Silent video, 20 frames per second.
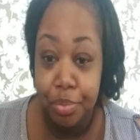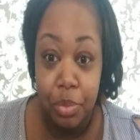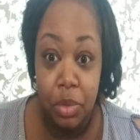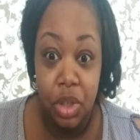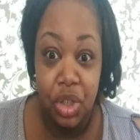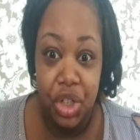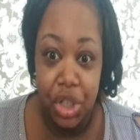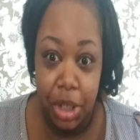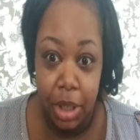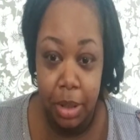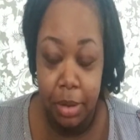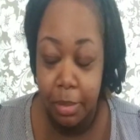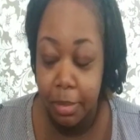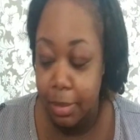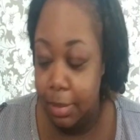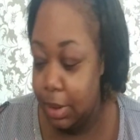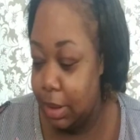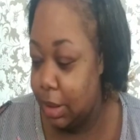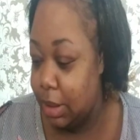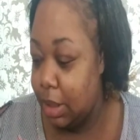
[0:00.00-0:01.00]

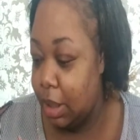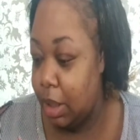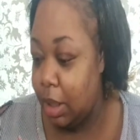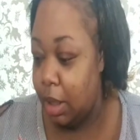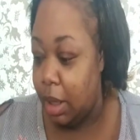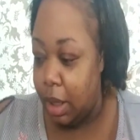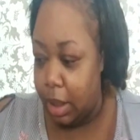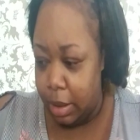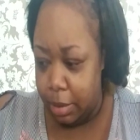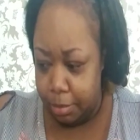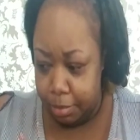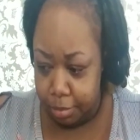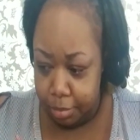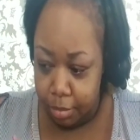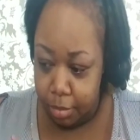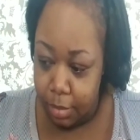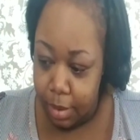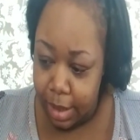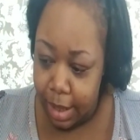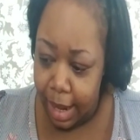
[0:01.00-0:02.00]
gems.
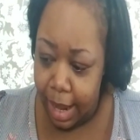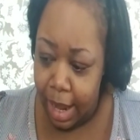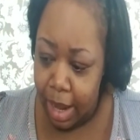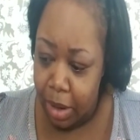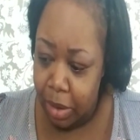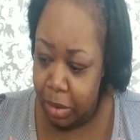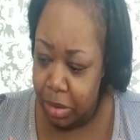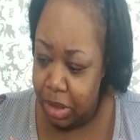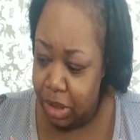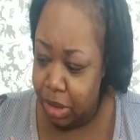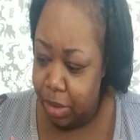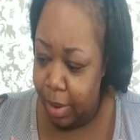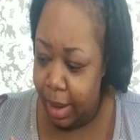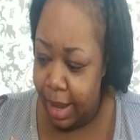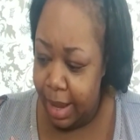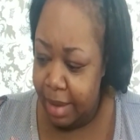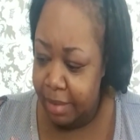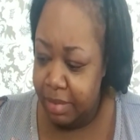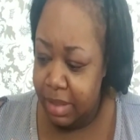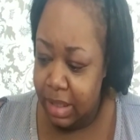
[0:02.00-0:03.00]
I also
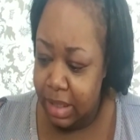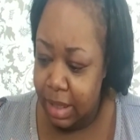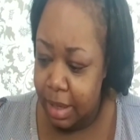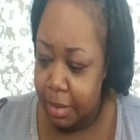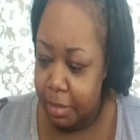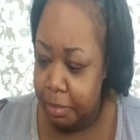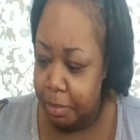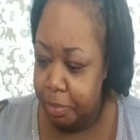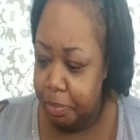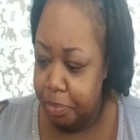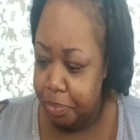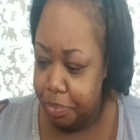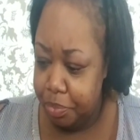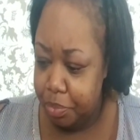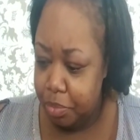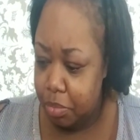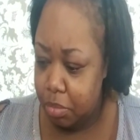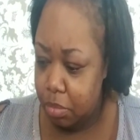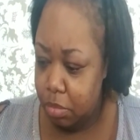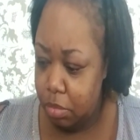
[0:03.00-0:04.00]
have some
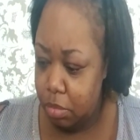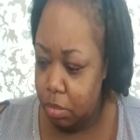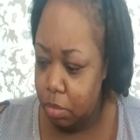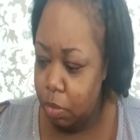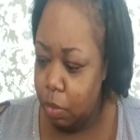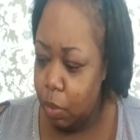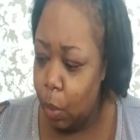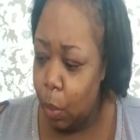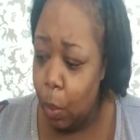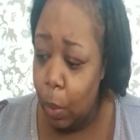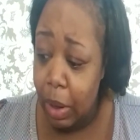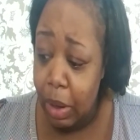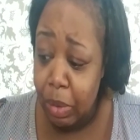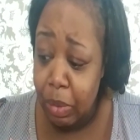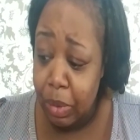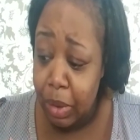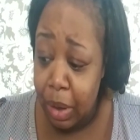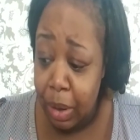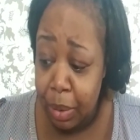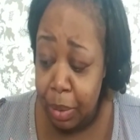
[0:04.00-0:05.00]

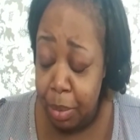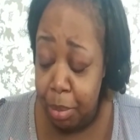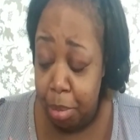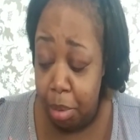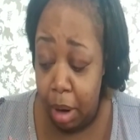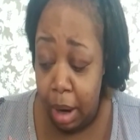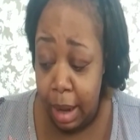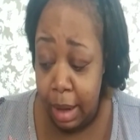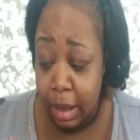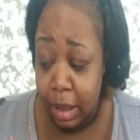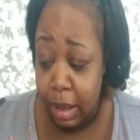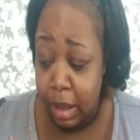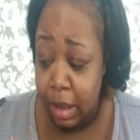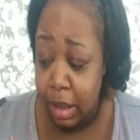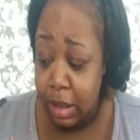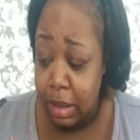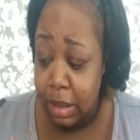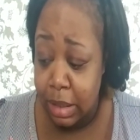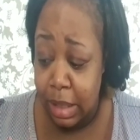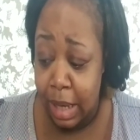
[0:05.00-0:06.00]
well-known
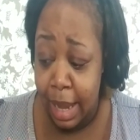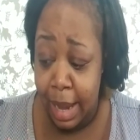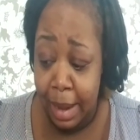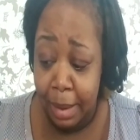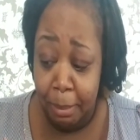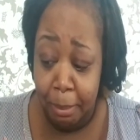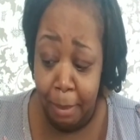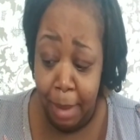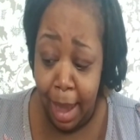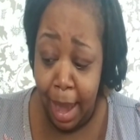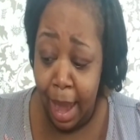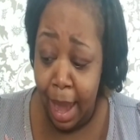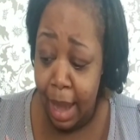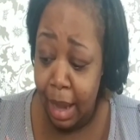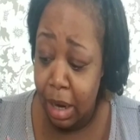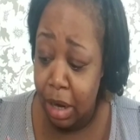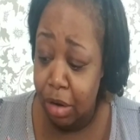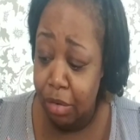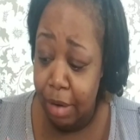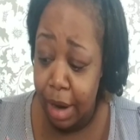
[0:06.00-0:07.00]
products like
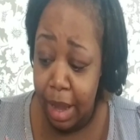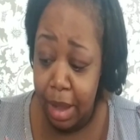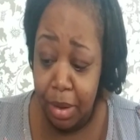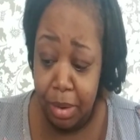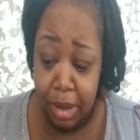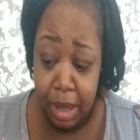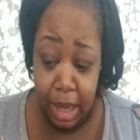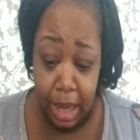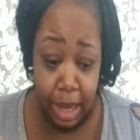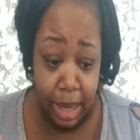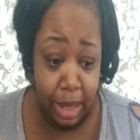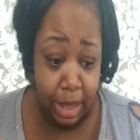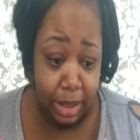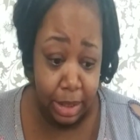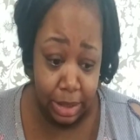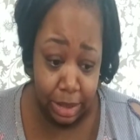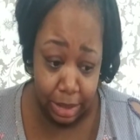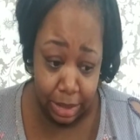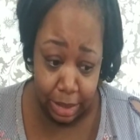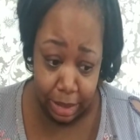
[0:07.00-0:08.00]
MAC, Crown
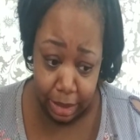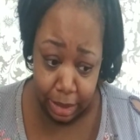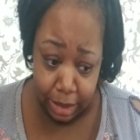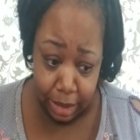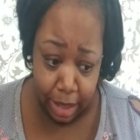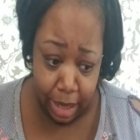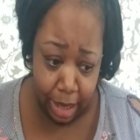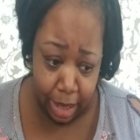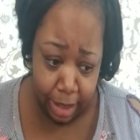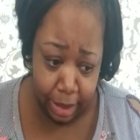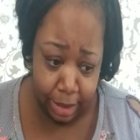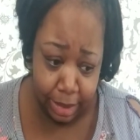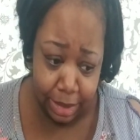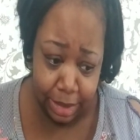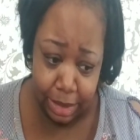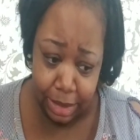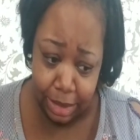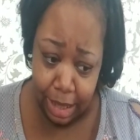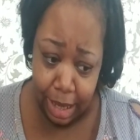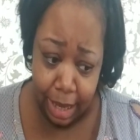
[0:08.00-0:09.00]
Case, NYX,